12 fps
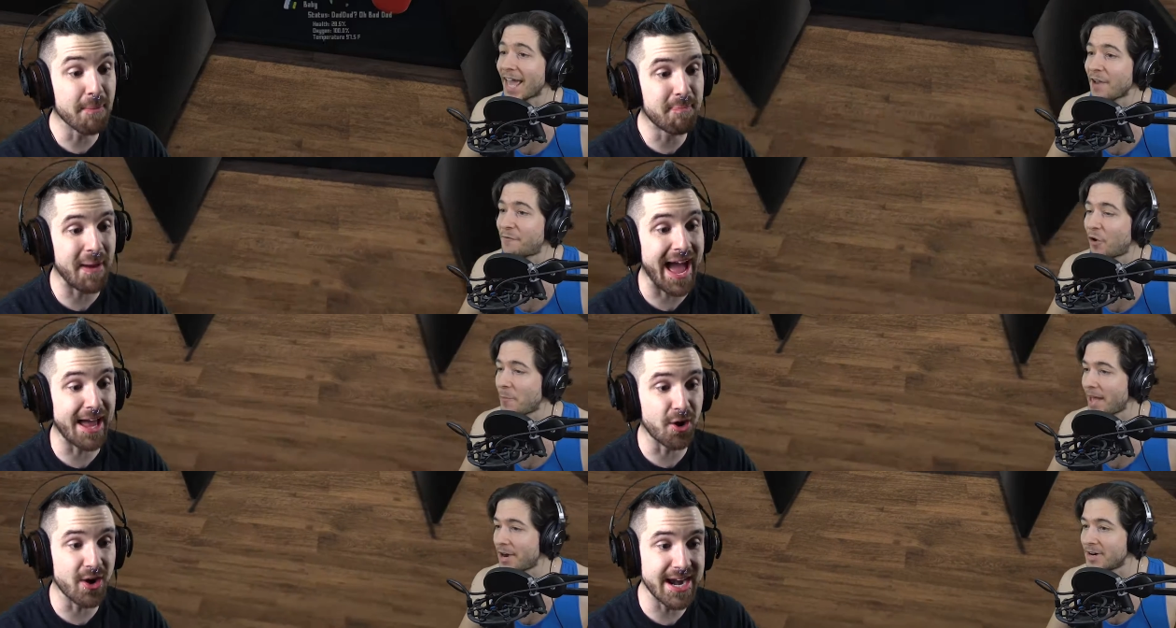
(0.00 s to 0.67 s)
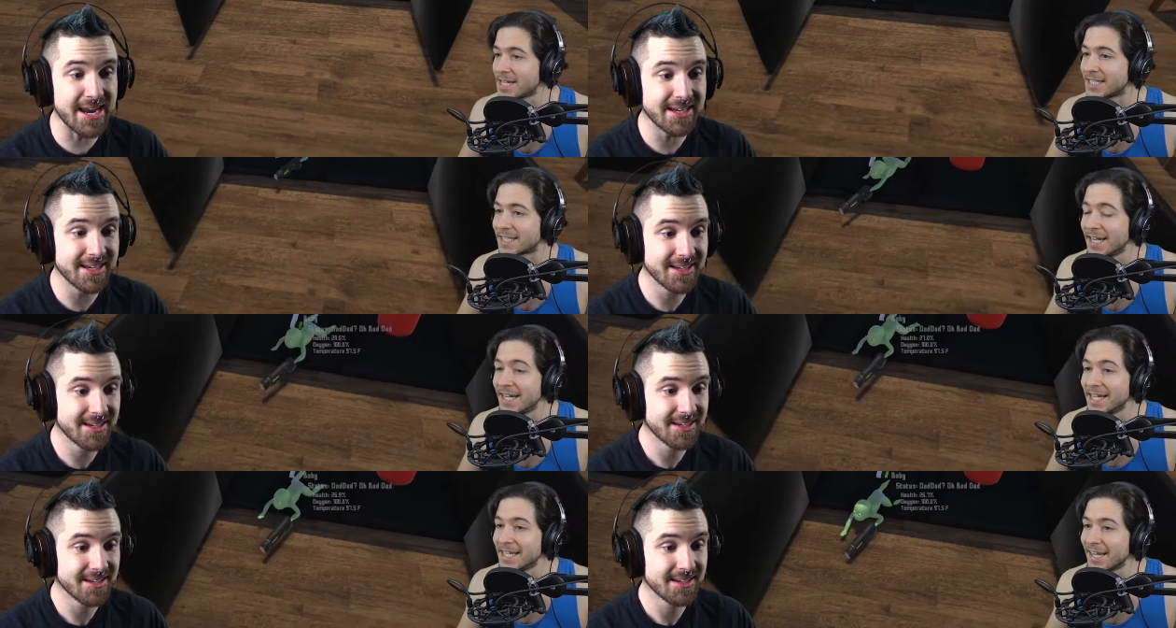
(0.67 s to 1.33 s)
Speaker 1: ate a battery?!
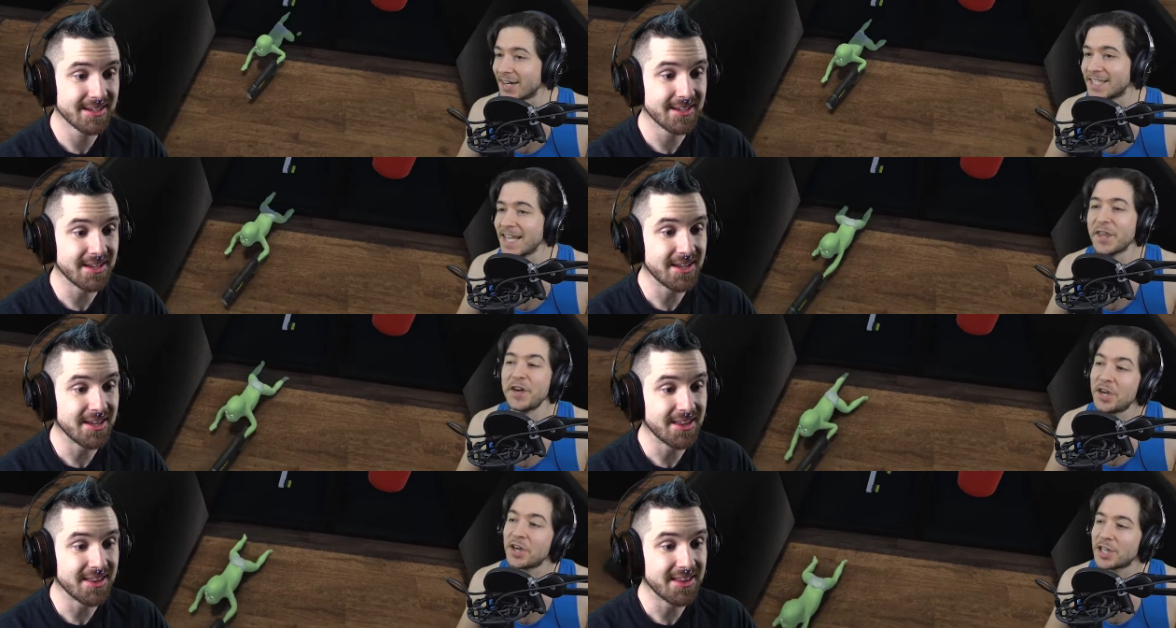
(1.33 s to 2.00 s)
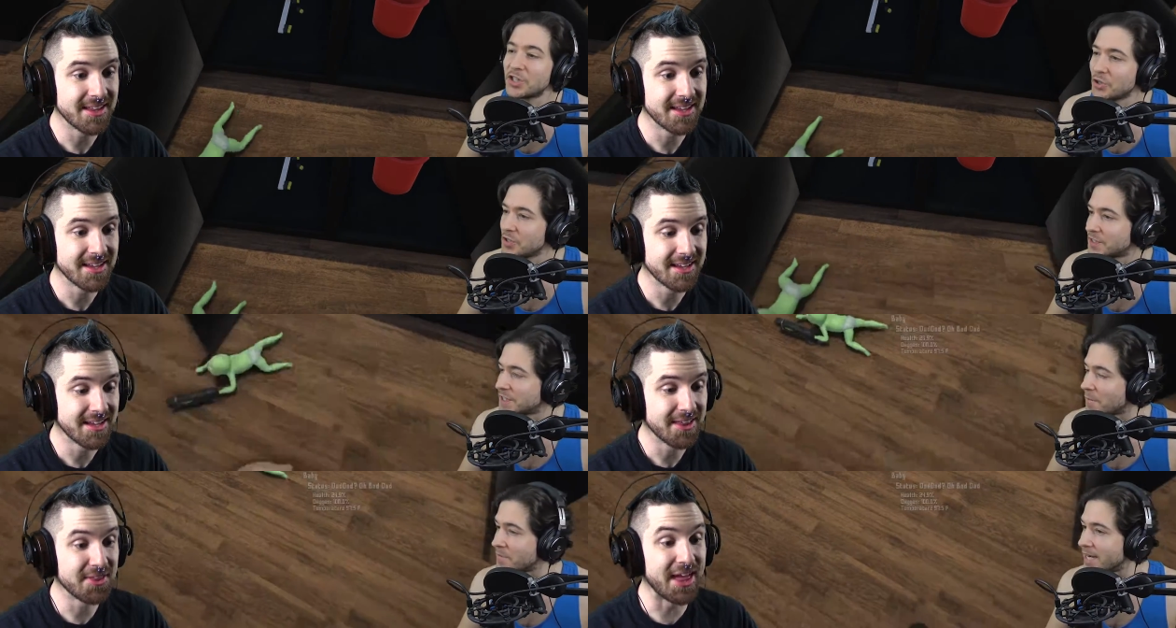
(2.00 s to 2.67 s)
Speaker 2: There's nothing you can do to
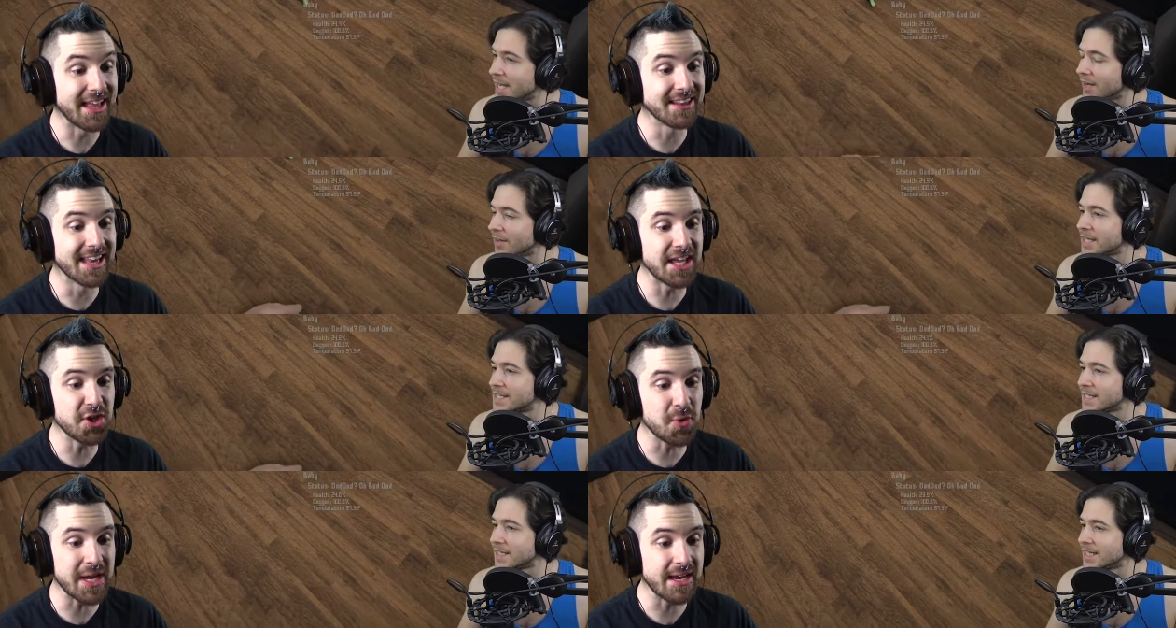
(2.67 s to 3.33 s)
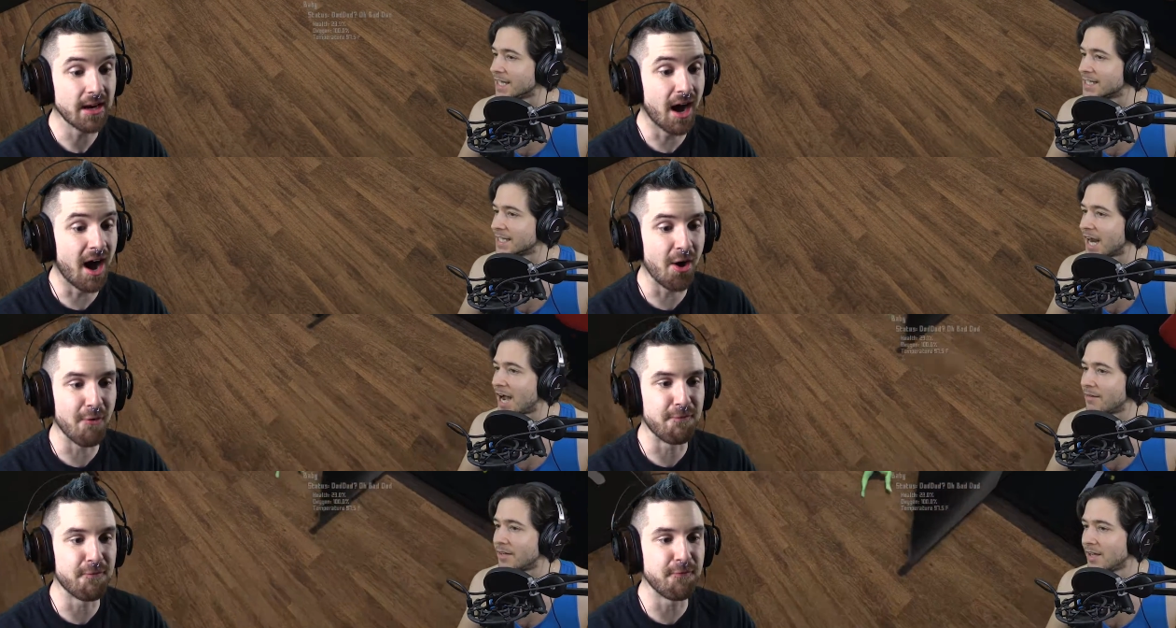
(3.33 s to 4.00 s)
stop
Speaker 1: me. They let you eat-
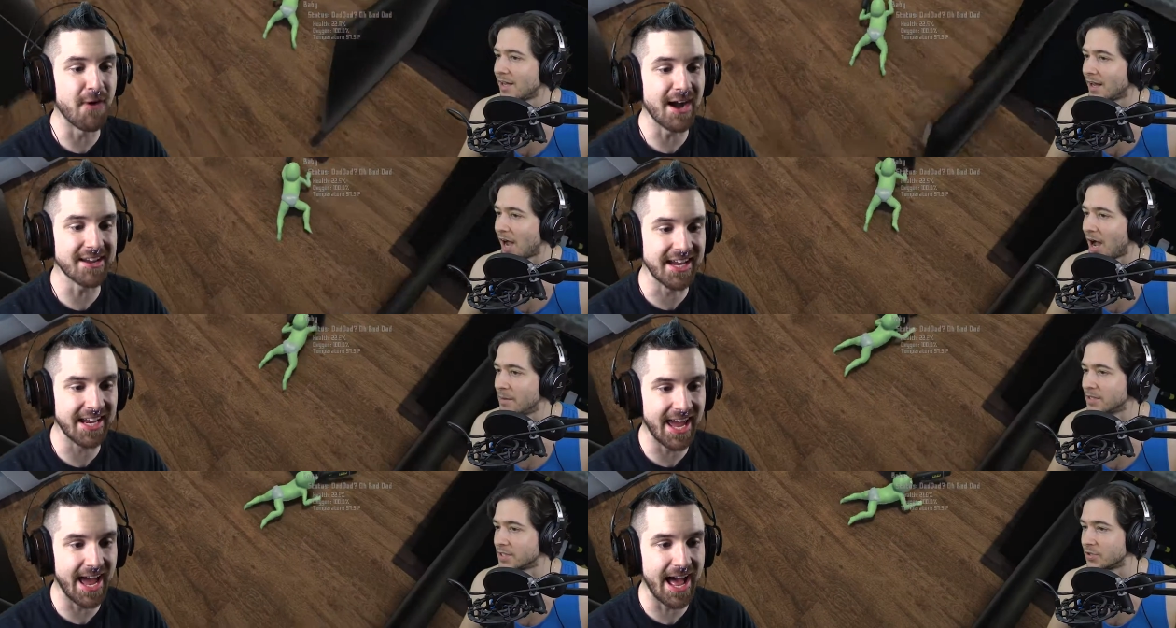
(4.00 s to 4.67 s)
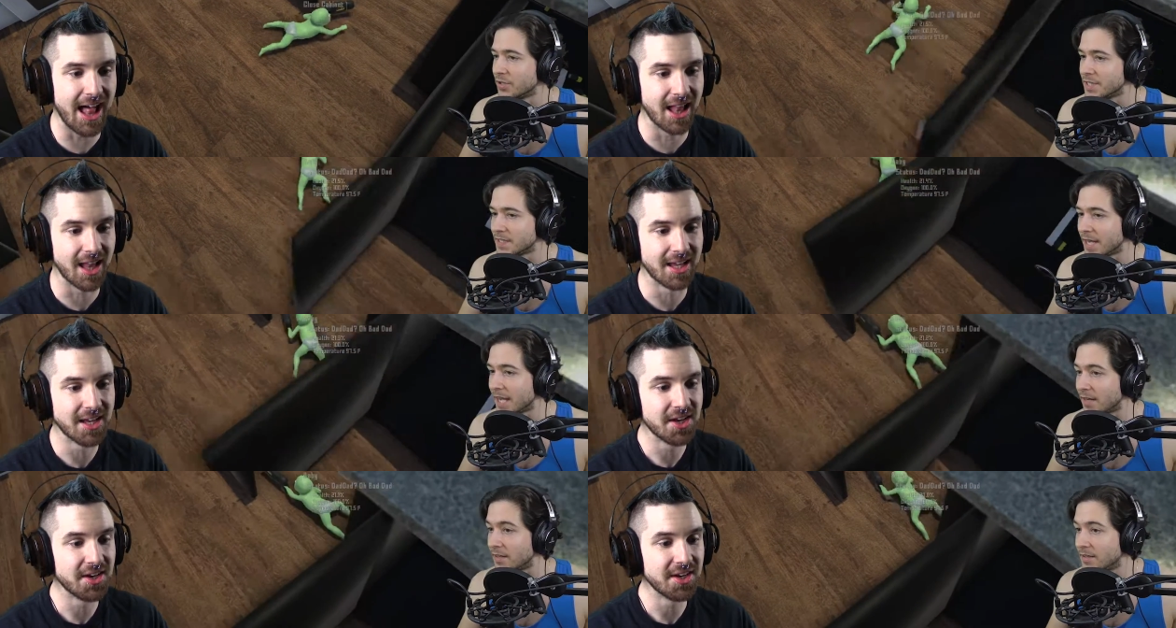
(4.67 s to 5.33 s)
Oh, fucking hell!
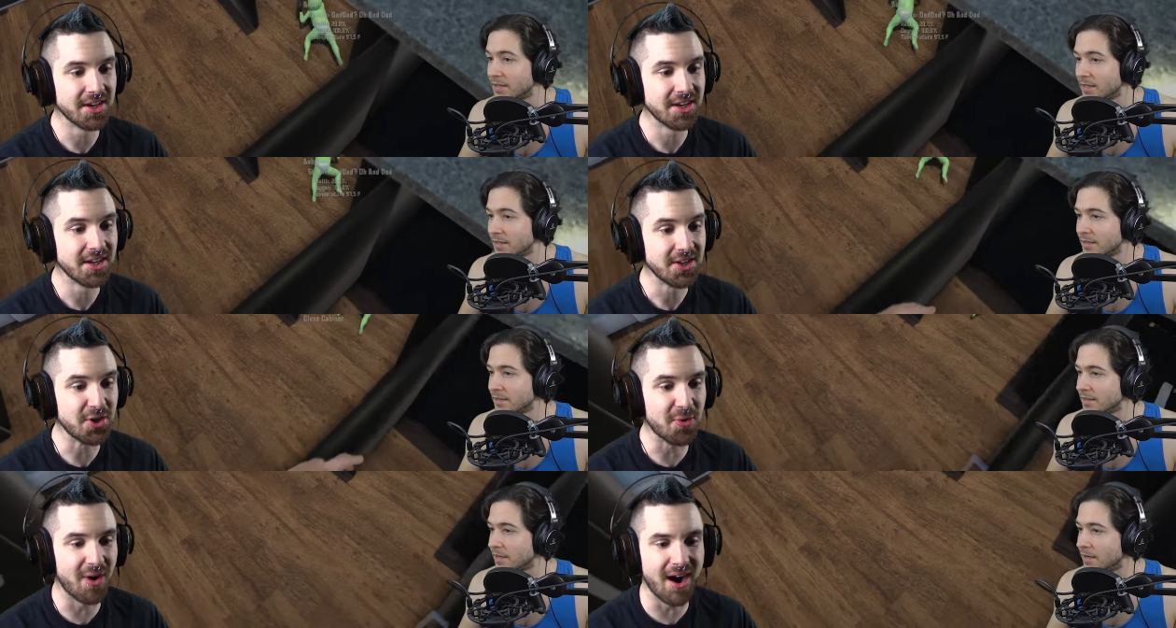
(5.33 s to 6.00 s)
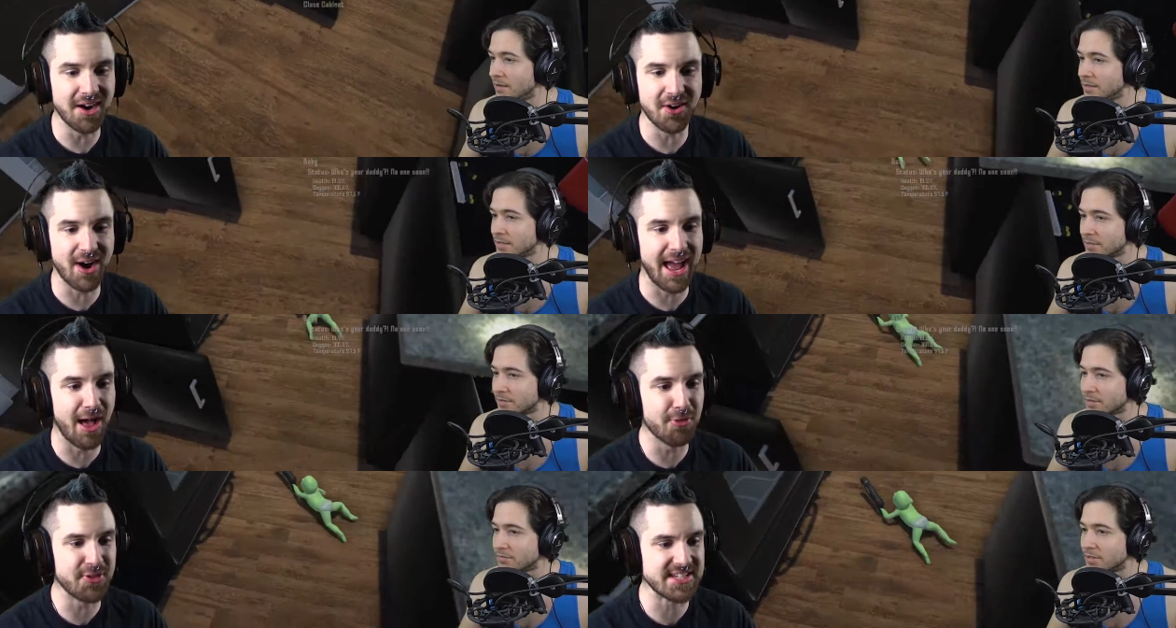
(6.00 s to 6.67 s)
Speaker 2: You
Speaker 1: are, your
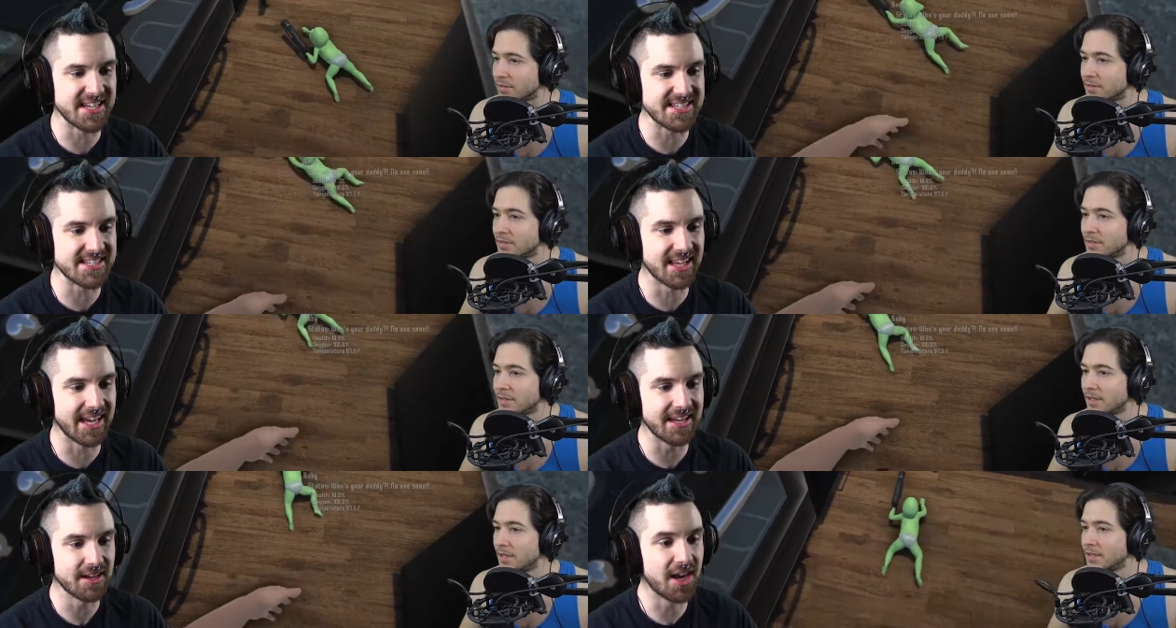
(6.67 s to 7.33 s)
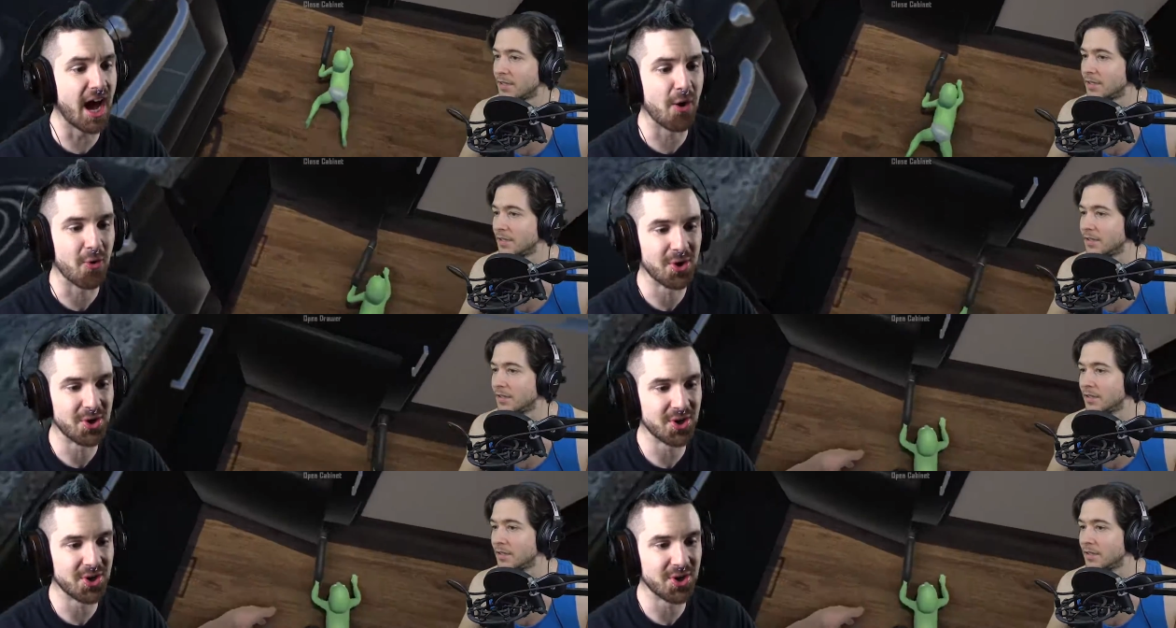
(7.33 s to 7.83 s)
health is like- No!